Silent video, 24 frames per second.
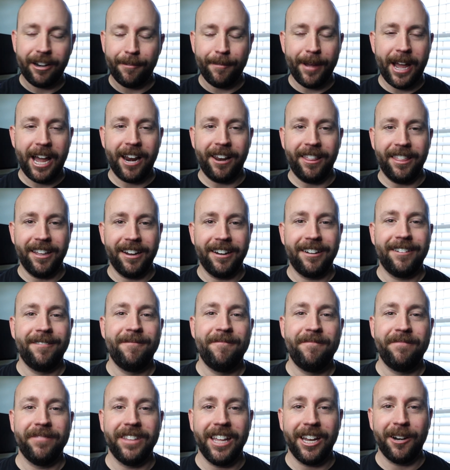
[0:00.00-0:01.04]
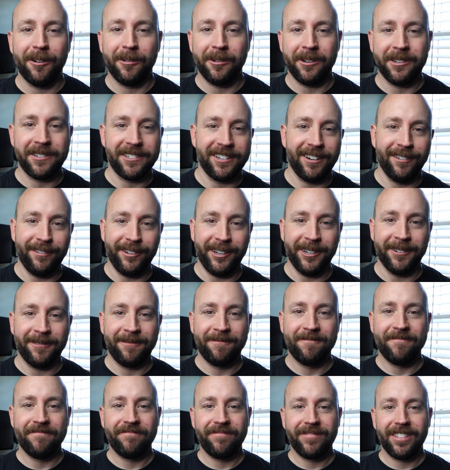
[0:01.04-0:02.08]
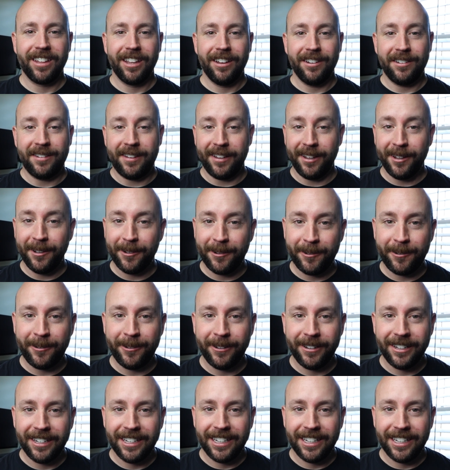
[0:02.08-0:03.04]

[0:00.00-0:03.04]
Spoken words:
them out of there. They don't deserve you. 2,